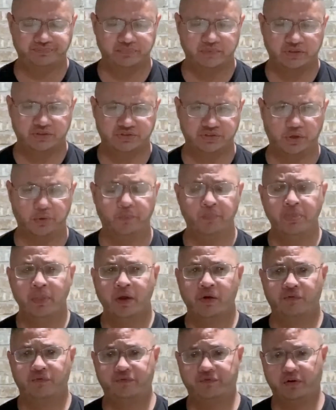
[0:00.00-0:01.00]
So
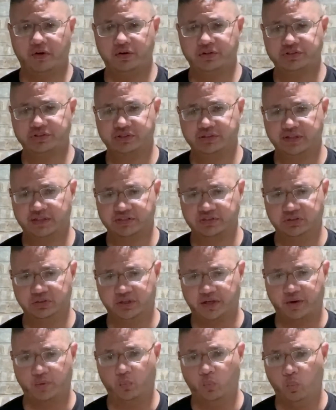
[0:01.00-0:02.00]
first, let's
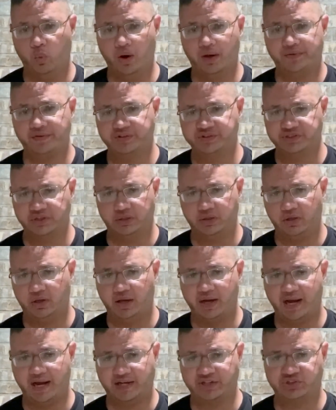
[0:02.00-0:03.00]
look at what does the law
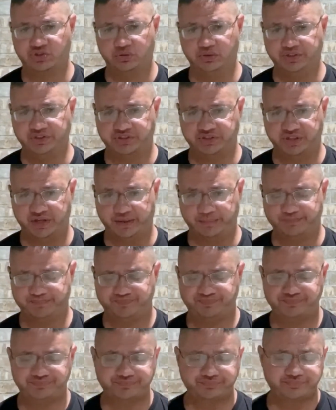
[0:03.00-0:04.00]
actually say.
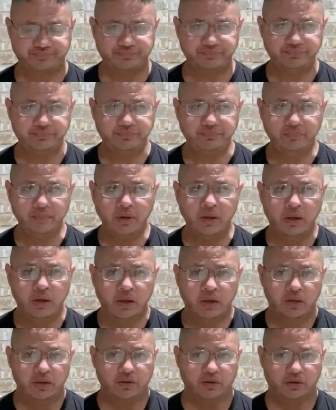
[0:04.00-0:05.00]
The